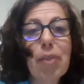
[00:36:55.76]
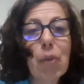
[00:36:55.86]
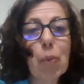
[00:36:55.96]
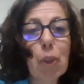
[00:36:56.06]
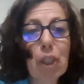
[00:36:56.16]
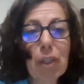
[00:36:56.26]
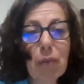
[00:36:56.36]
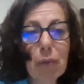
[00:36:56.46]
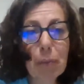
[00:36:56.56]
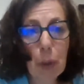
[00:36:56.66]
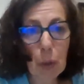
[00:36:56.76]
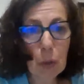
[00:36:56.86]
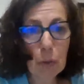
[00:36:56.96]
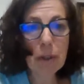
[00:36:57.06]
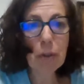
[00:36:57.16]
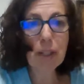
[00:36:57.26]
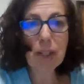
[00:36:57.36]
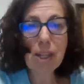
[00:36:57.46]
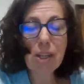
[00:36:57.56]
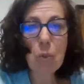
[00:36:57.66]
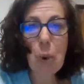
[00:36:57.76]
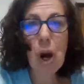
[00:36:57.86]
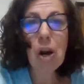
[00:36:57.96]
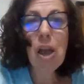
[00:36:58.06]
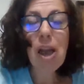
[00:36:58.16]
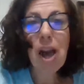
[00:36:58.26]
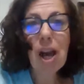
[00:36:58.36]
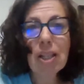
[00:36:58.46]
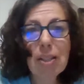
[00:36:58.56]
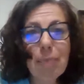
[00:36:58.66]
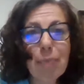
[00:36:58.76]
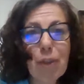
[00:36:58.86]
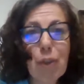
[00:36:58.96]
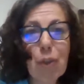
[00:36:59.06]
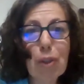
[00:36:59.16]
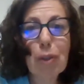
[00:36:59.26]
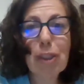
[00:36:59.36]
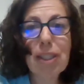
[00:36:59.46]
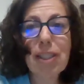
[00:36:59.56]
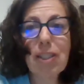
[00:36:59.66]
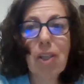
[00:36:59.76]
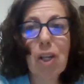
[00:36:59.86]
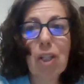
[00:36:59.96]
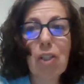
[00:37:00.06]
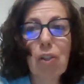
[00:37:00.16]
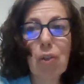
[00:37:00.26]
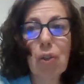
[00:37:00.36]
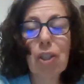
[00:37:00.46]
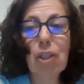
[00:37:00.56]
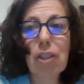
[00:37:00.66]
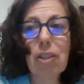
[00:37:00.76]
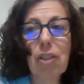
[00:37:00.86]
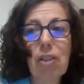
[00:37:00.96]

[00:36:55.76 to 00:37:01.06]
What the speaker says: If you're working from home, I know, Danielle, you are, you could stick it on your,